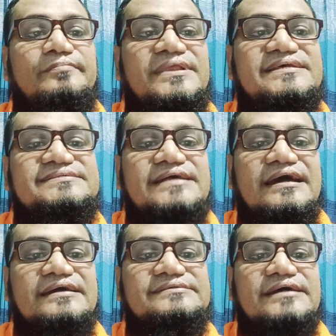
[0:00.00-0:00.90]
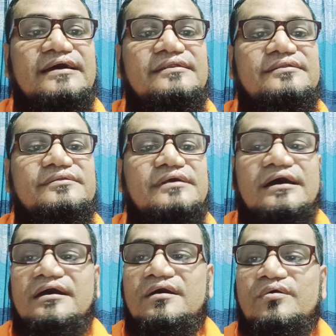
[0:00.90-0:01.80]
Please thanks and
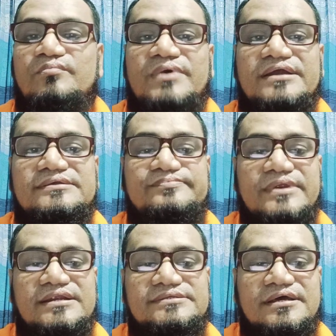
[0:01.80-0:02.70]
my friends,